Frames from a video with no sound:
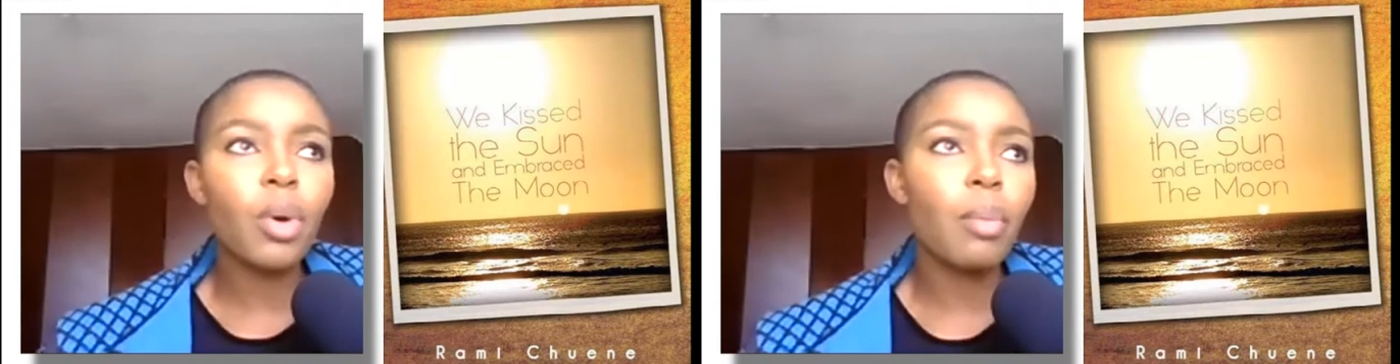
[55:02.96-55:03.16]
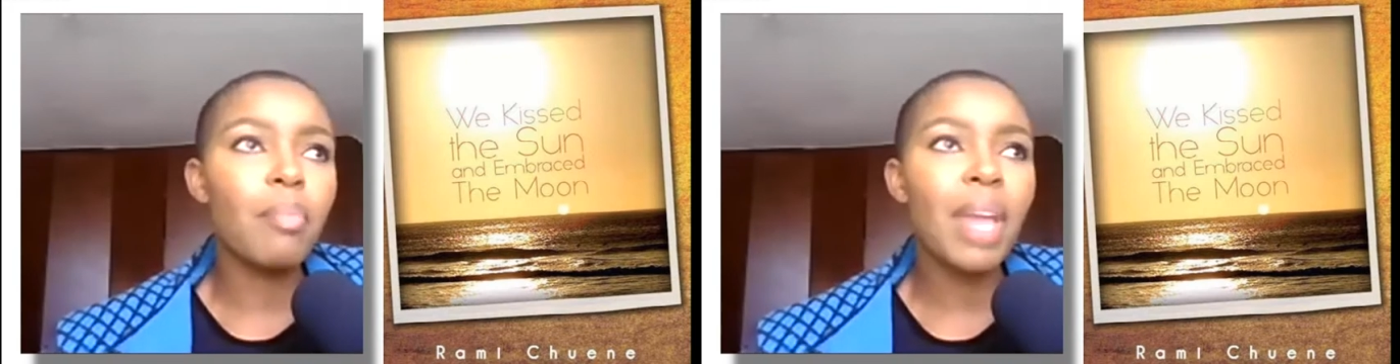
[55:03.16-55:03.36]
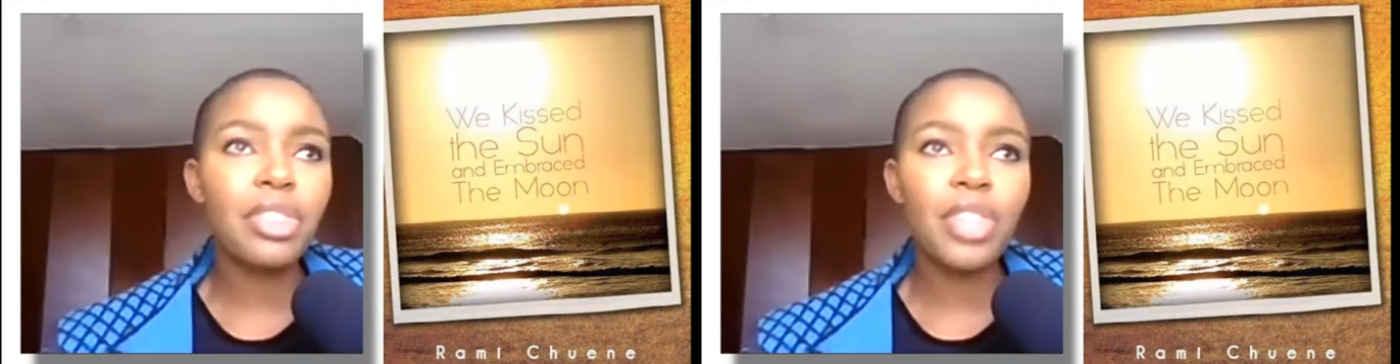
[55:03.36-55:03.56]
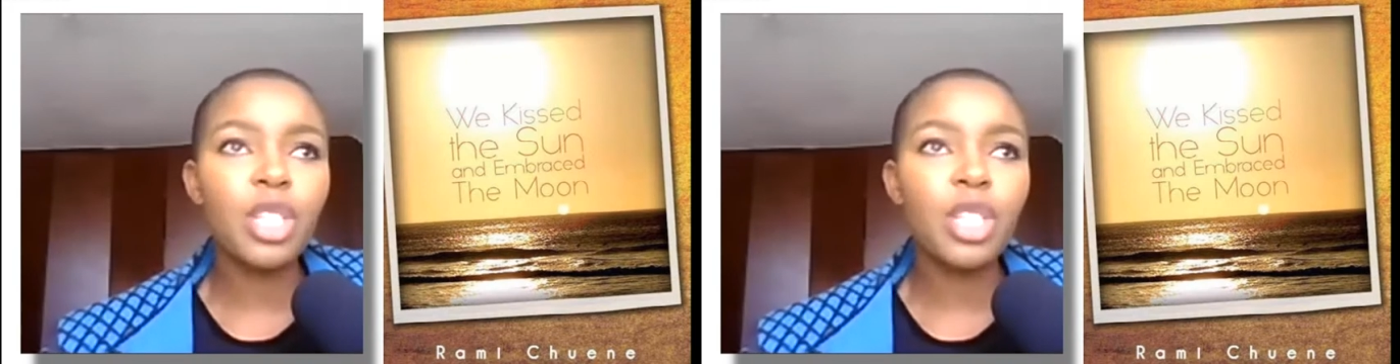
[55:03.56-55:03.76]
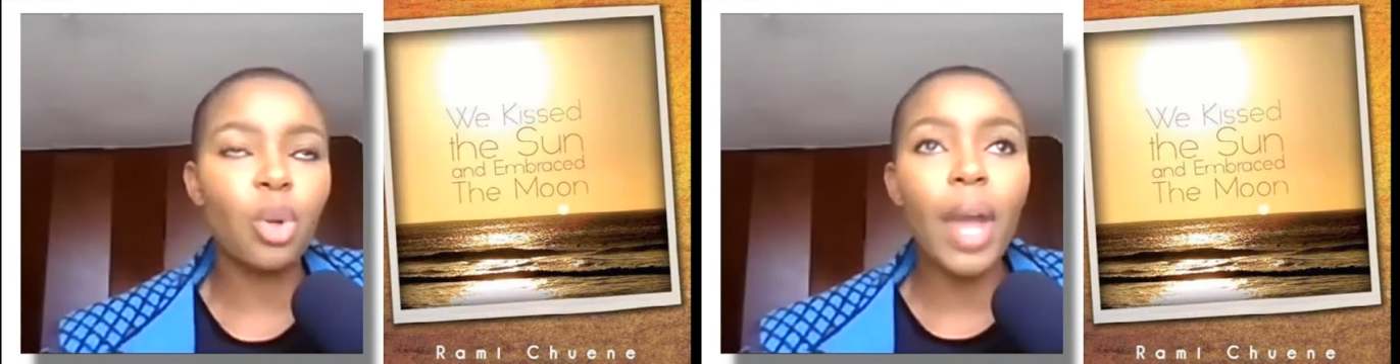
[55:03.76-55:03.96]

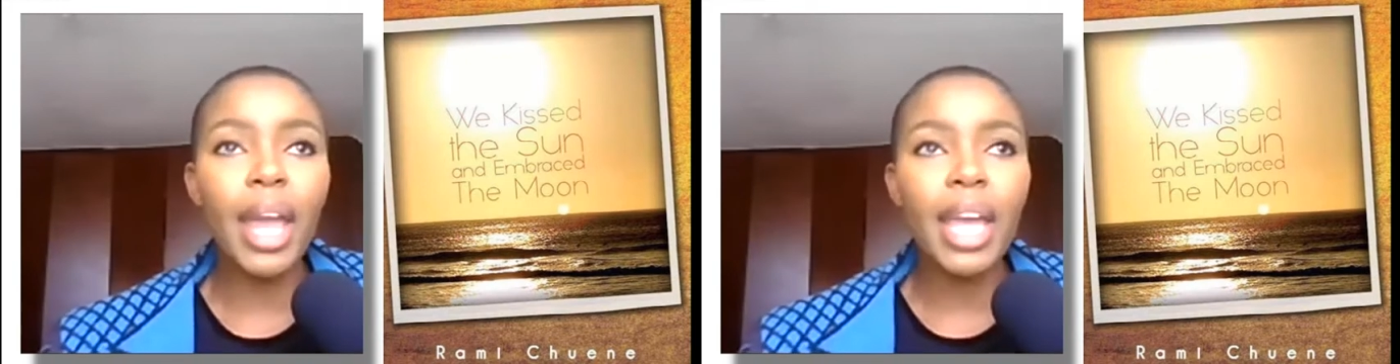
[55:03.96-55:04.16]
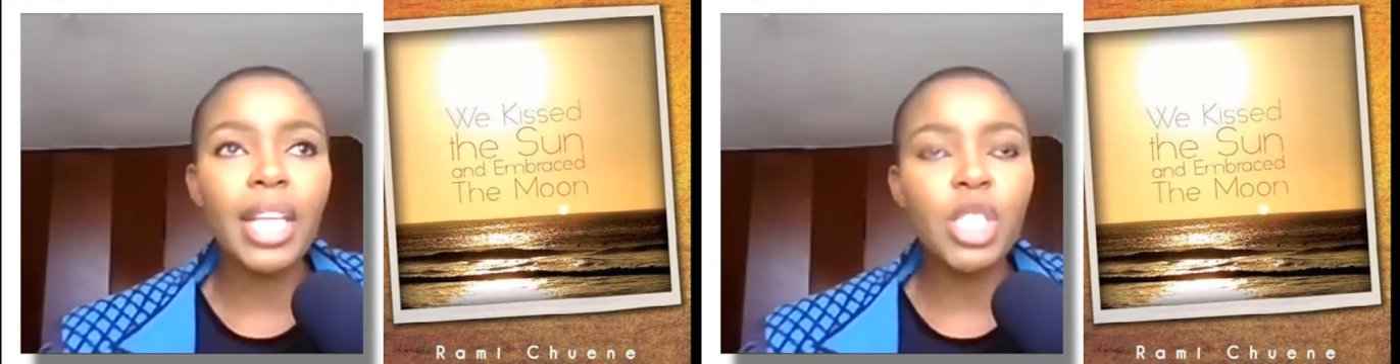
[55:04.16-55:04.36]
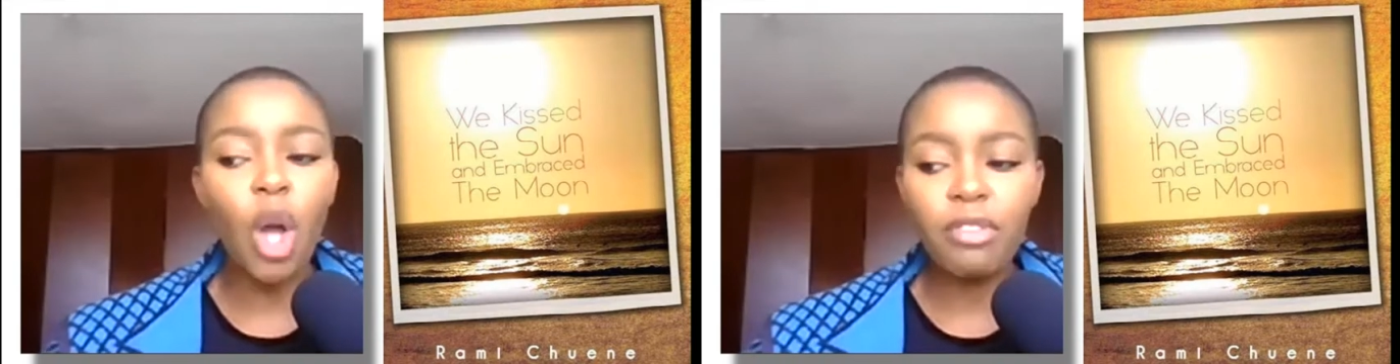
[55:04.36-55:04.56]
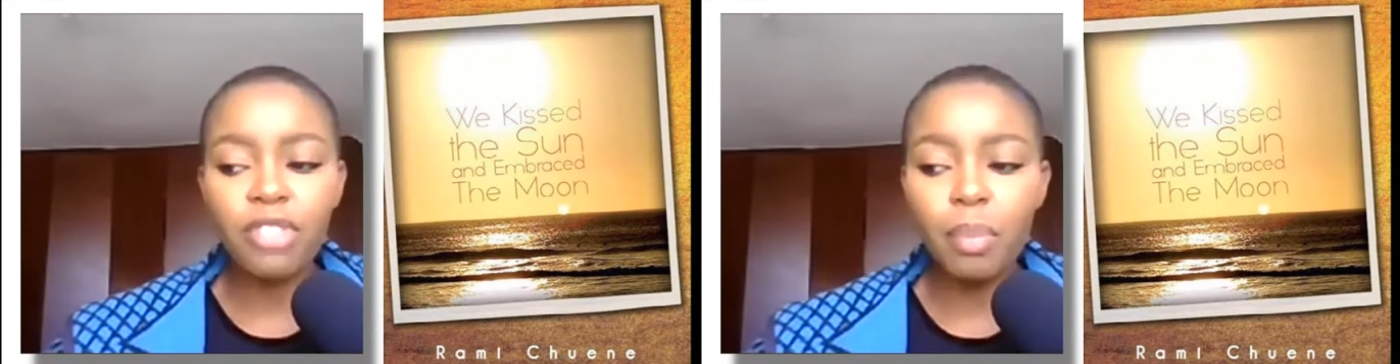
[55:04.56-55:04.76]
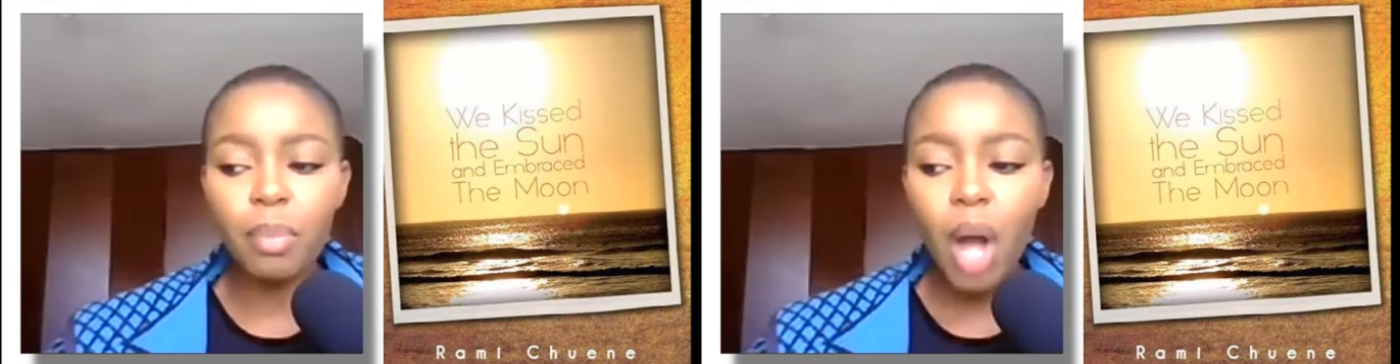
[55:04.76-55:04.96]
methods or ways
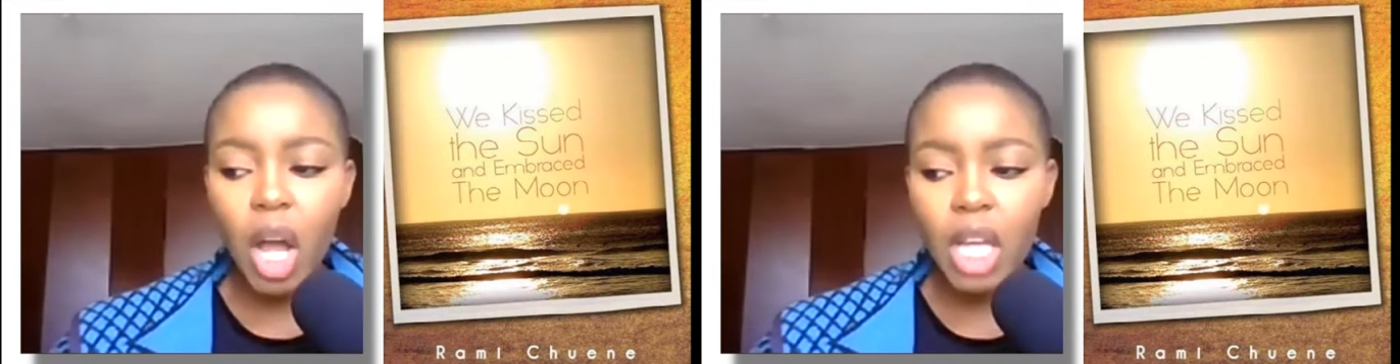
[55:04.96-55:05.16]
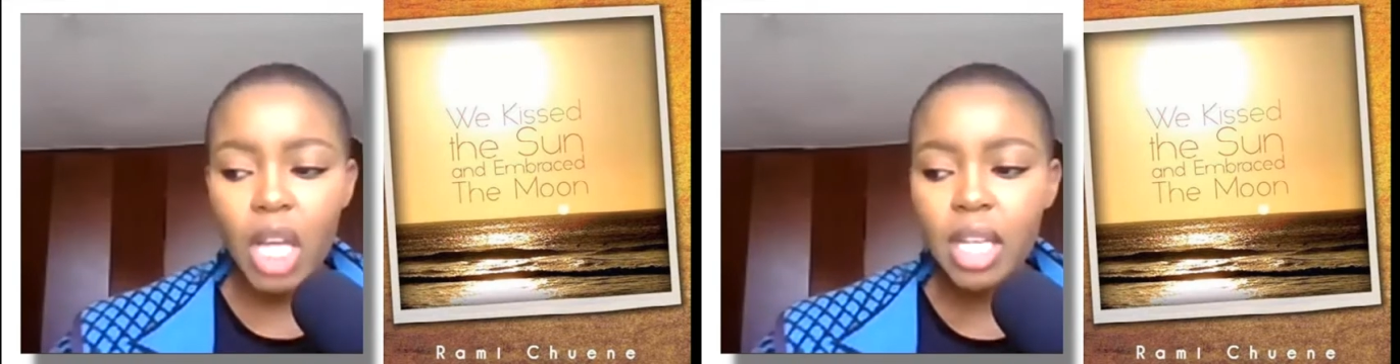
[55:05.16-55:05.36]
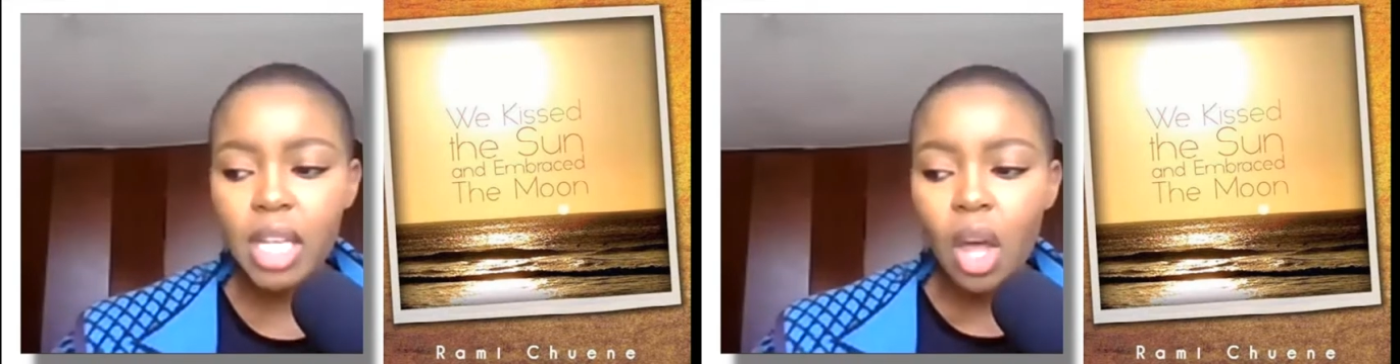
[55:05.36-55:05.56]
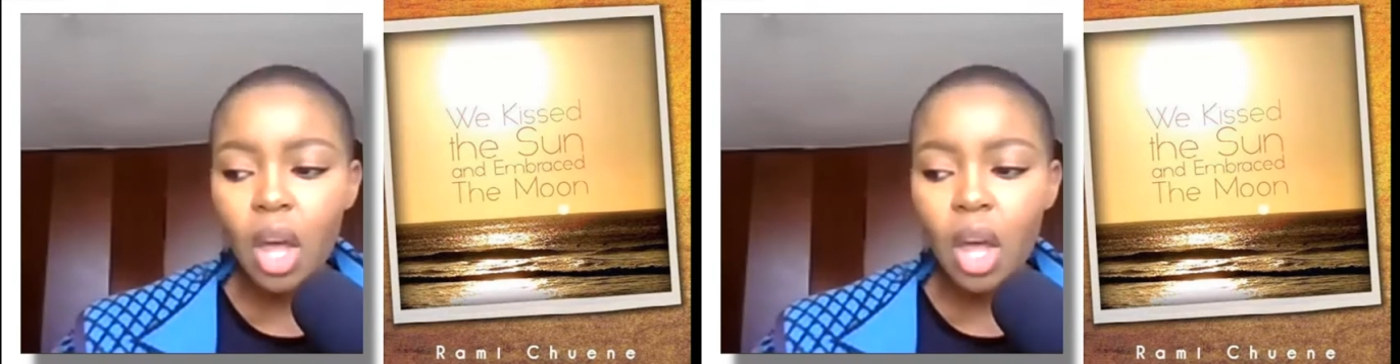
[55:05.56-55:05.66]
of the past.